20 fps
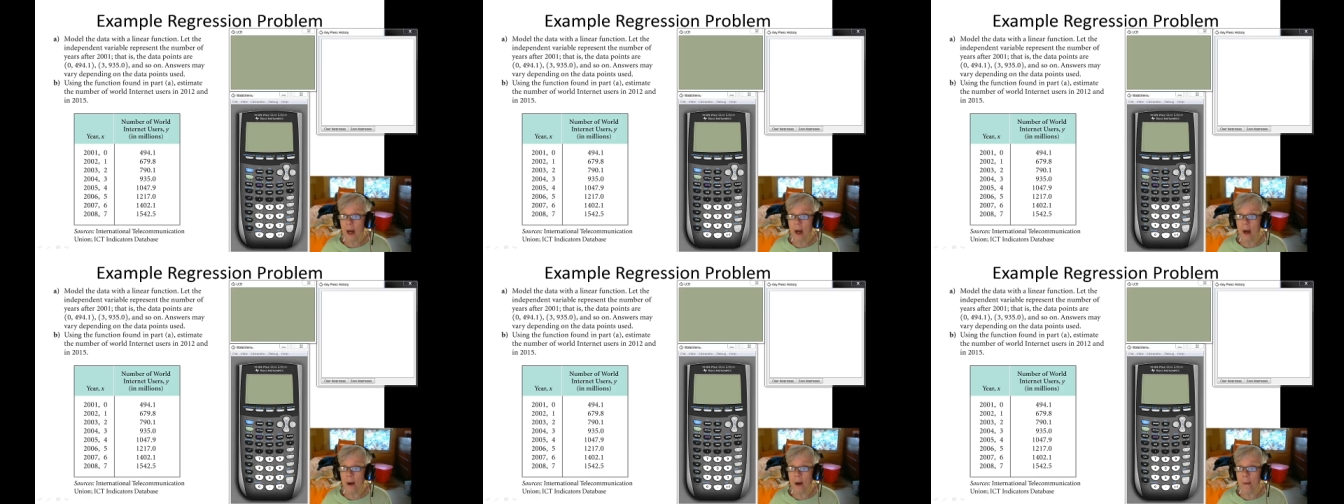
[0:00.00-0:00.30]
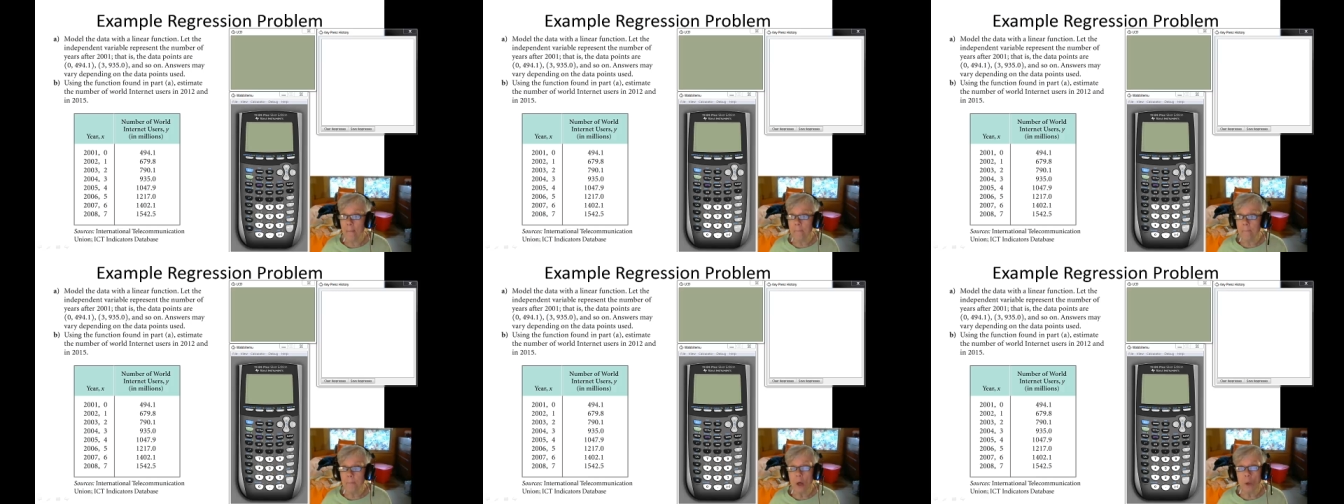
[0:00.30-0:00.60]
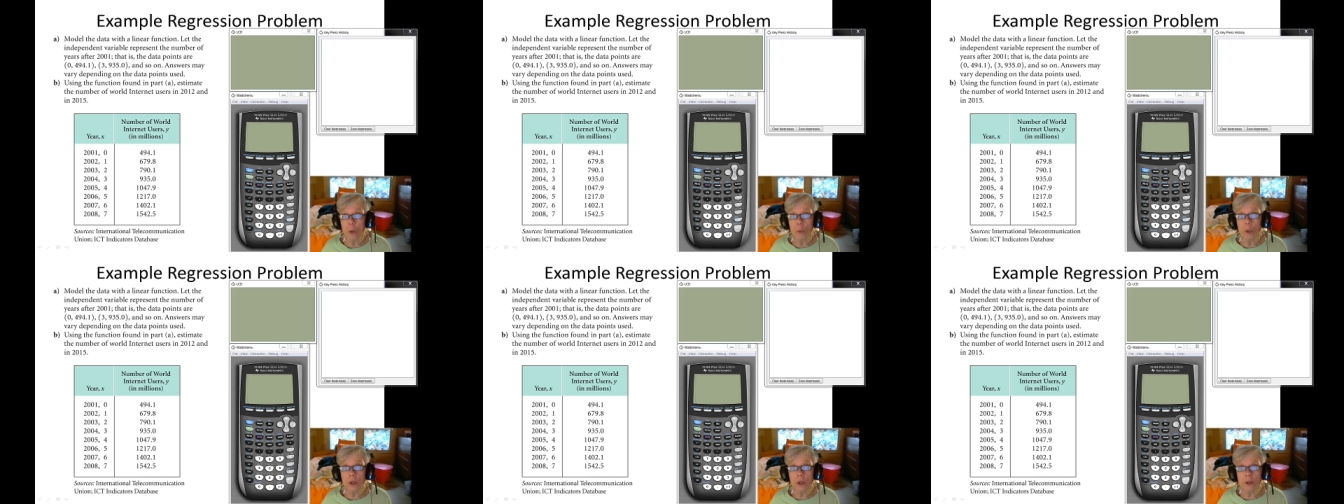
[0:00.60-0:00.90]
Um,
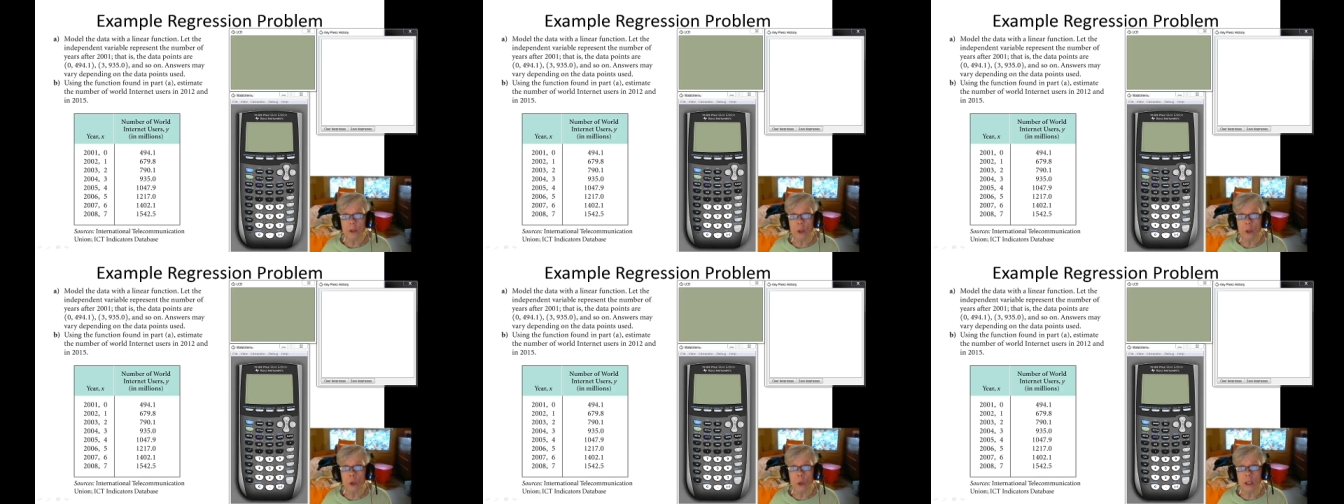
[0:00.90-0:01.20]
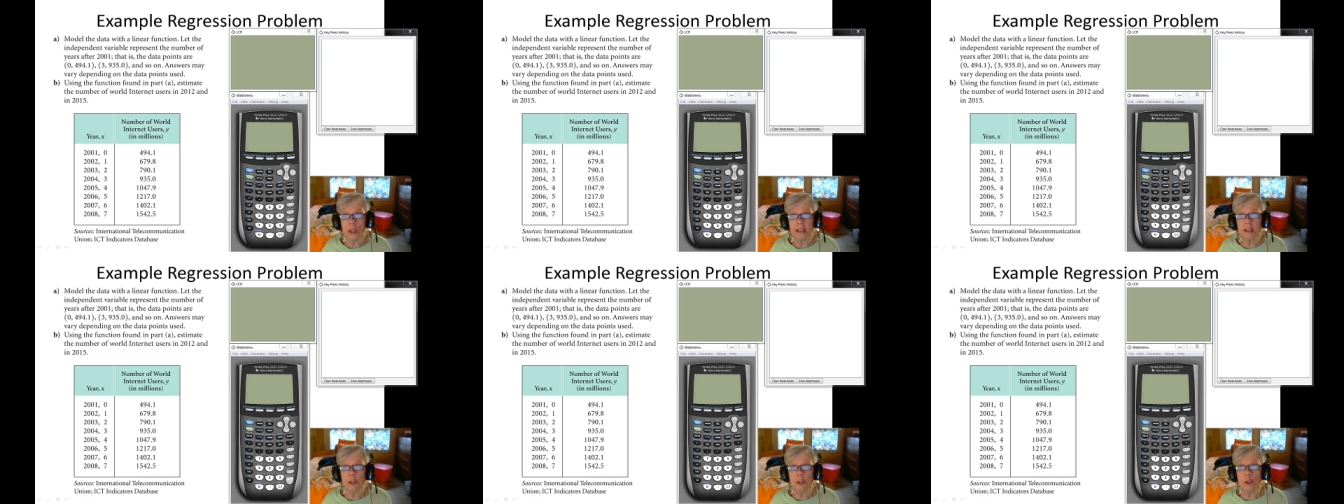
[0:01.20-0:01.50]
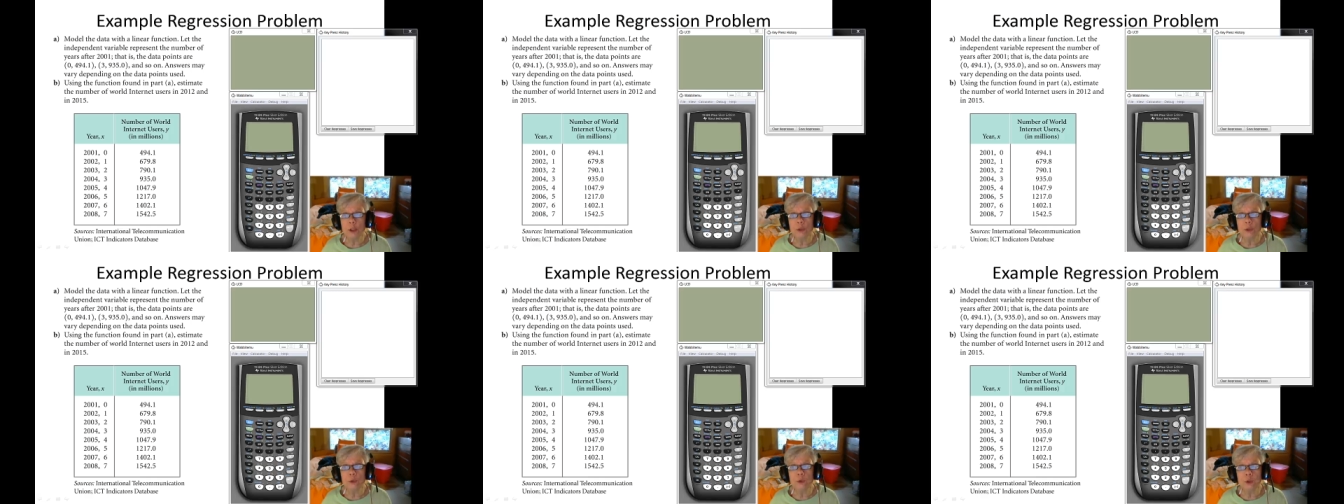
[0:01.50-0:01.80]
we're going
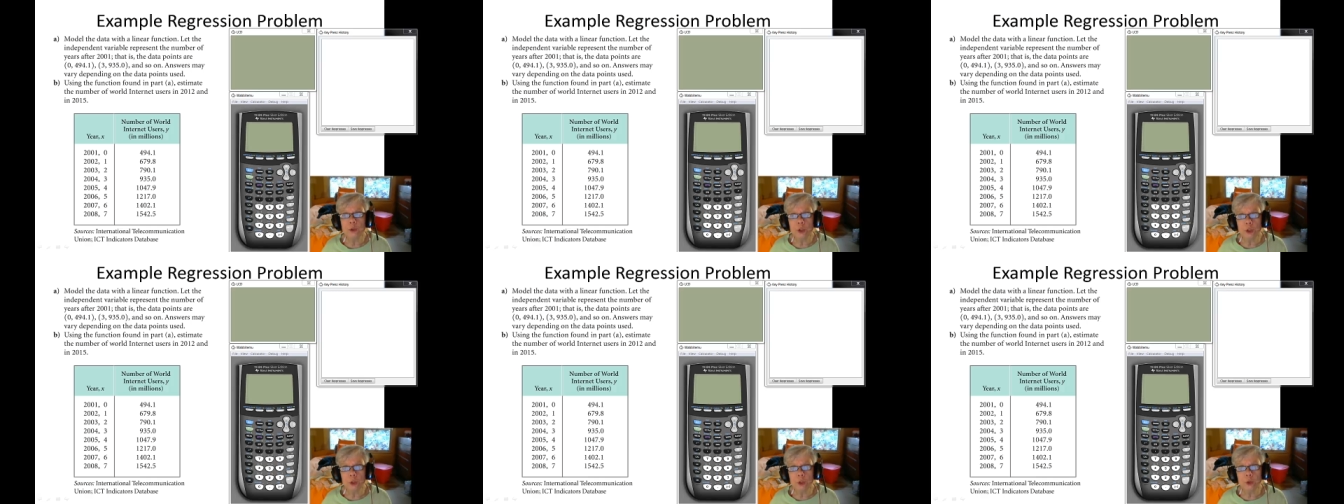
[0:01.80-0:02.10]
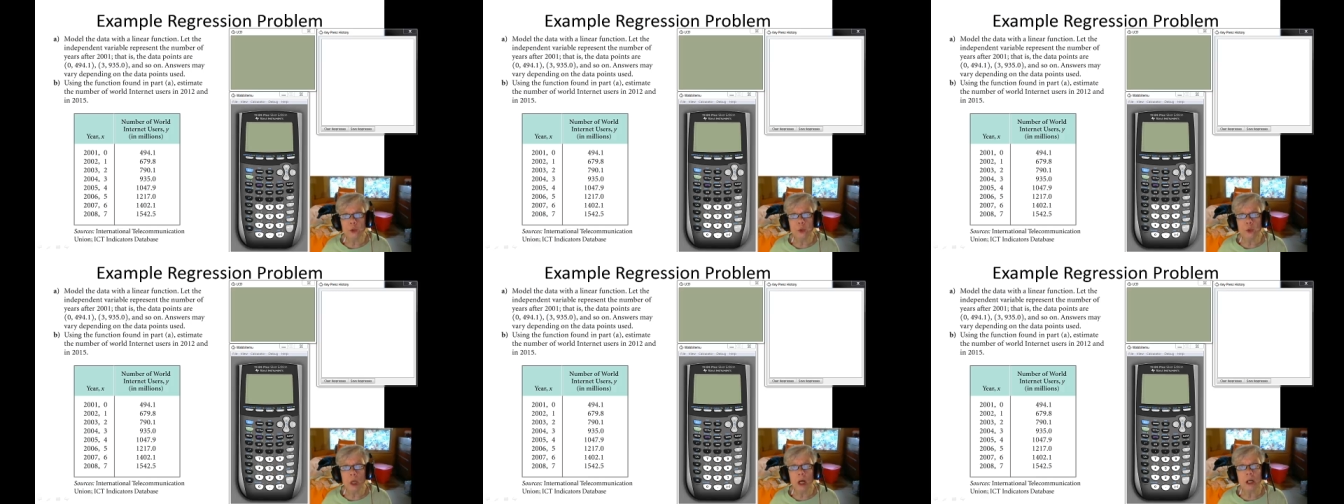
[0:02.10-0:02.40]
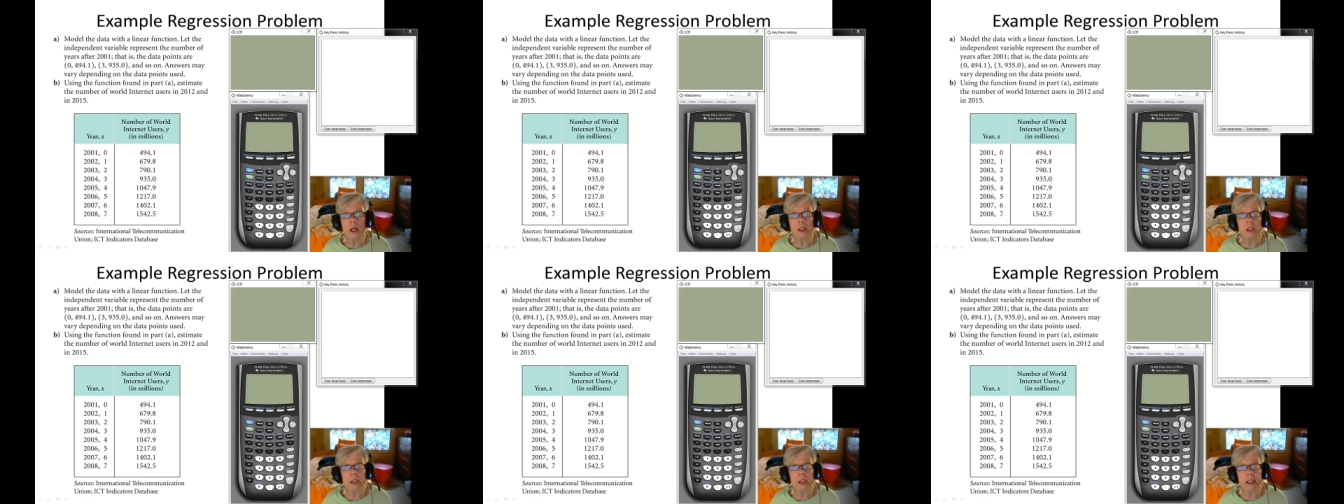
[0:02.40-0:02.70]
to do
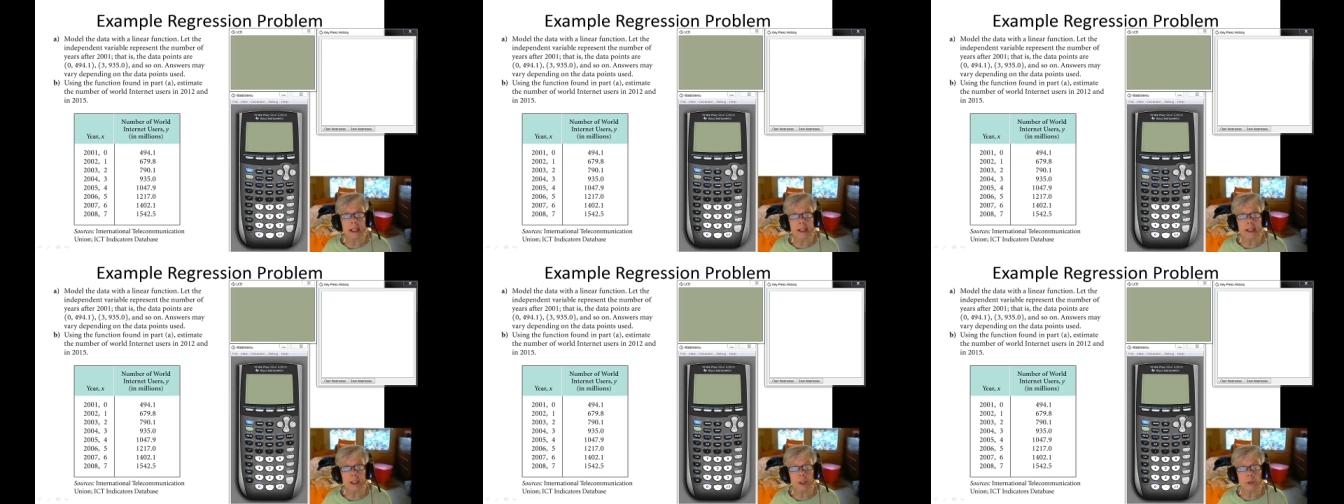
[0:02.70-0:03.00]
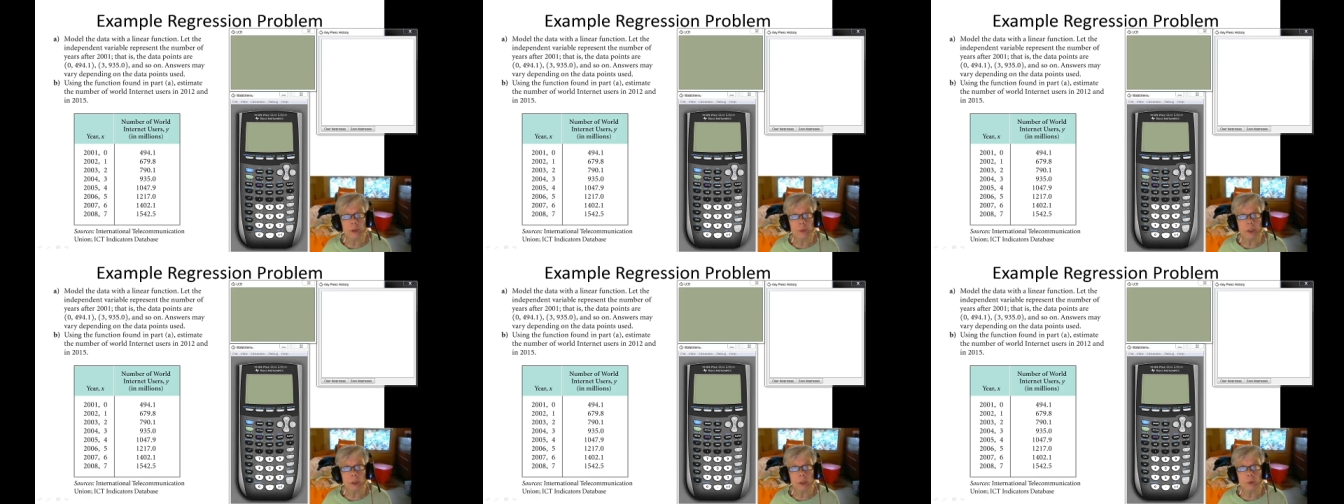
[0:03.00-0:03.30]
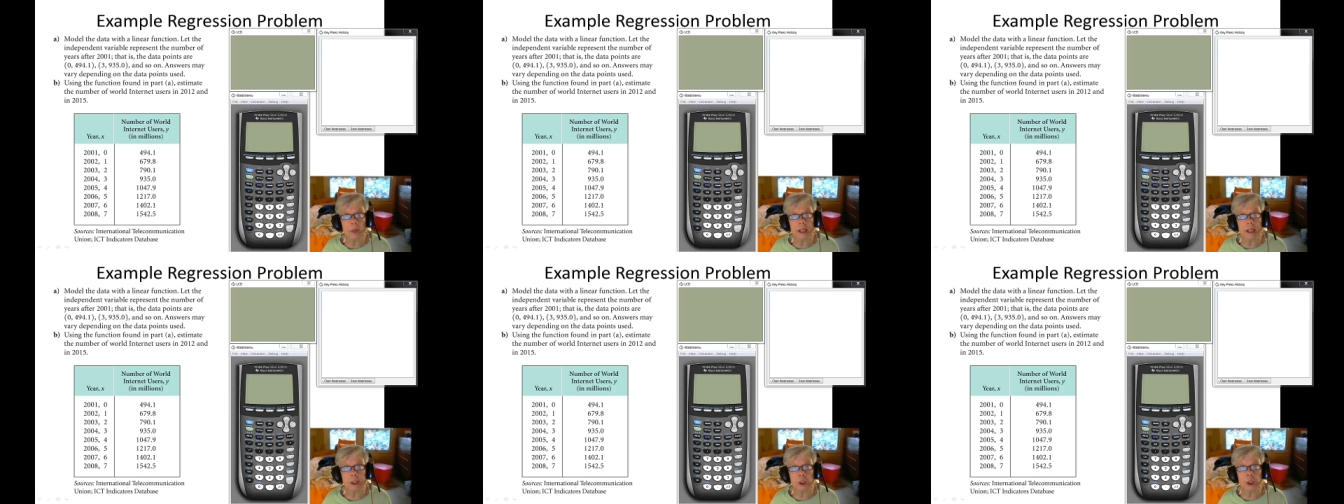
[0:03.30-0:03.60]
a linear
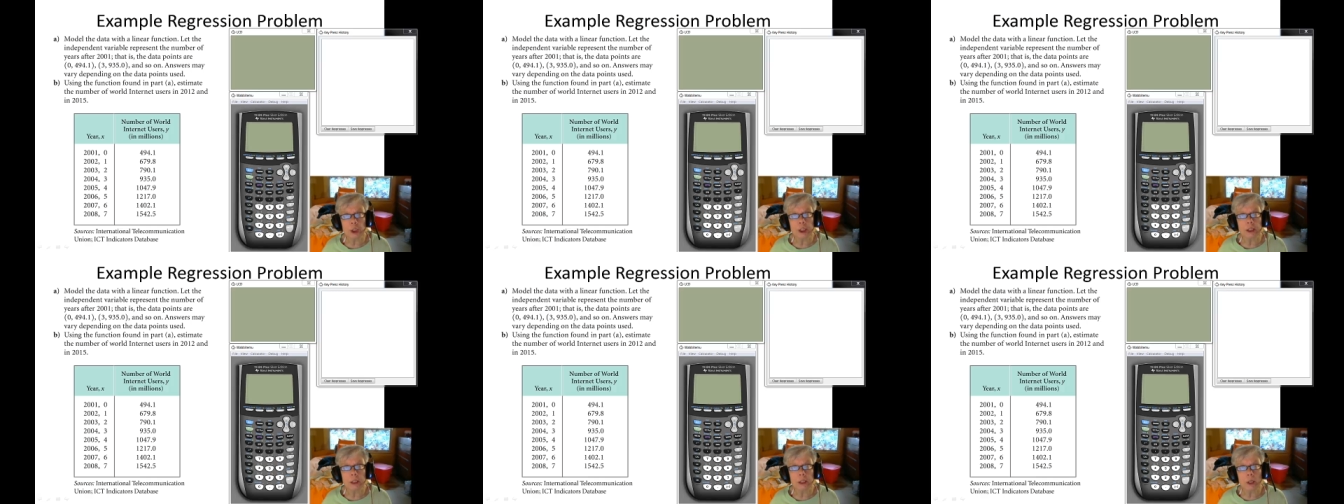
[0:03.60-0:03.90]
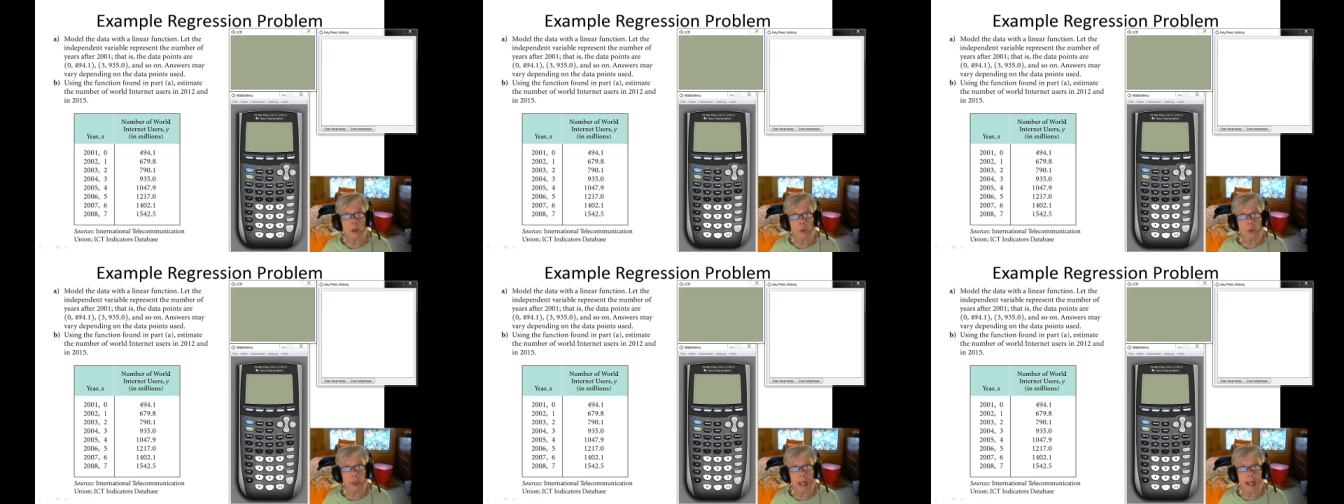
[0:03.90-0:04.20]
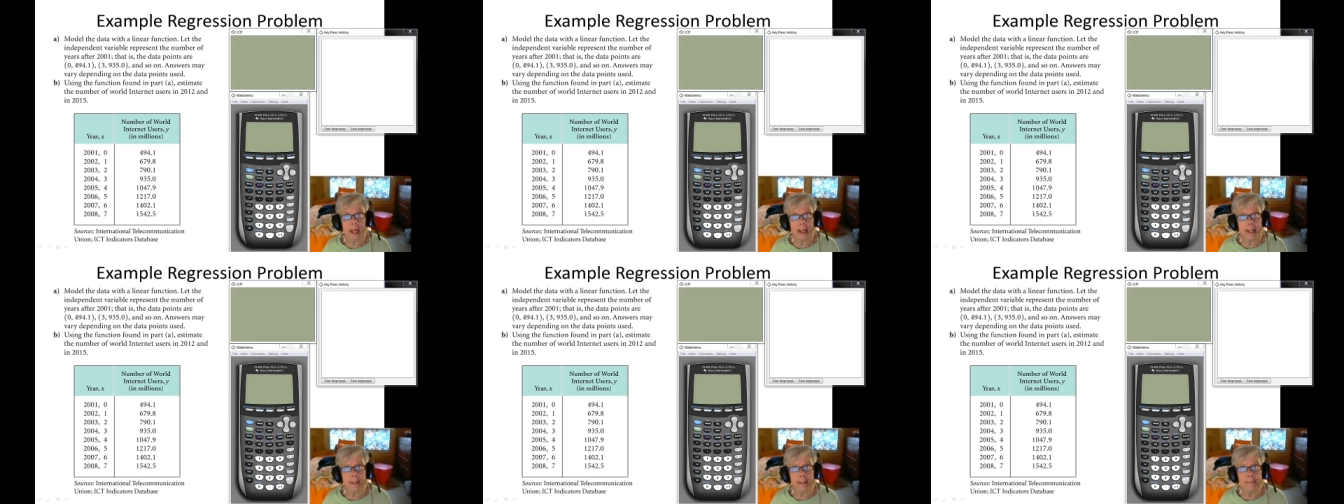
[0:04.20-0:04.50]
regression,
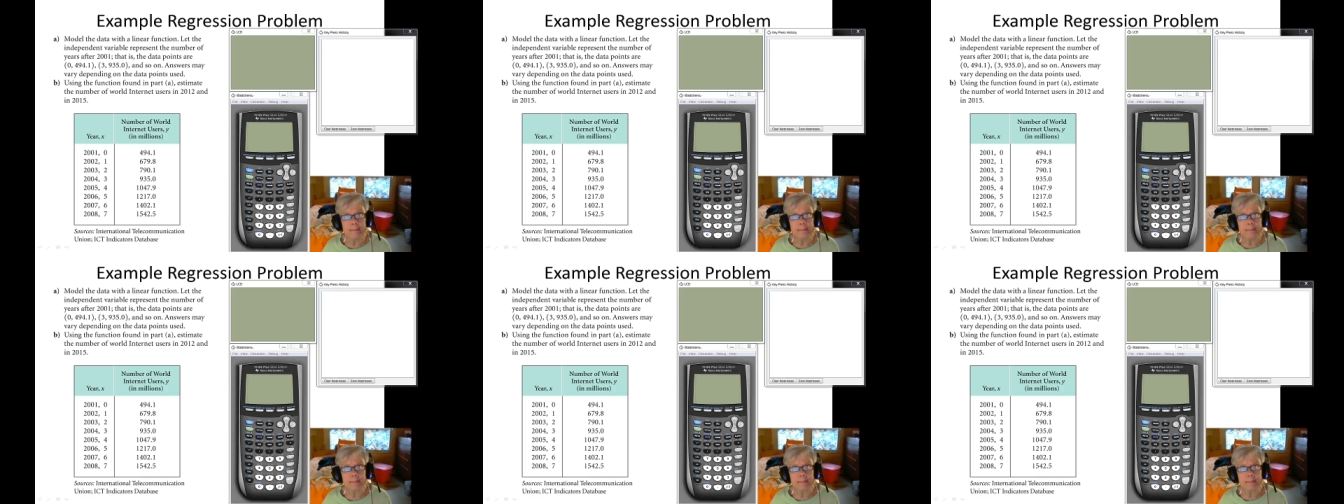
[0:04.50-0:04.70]
okay?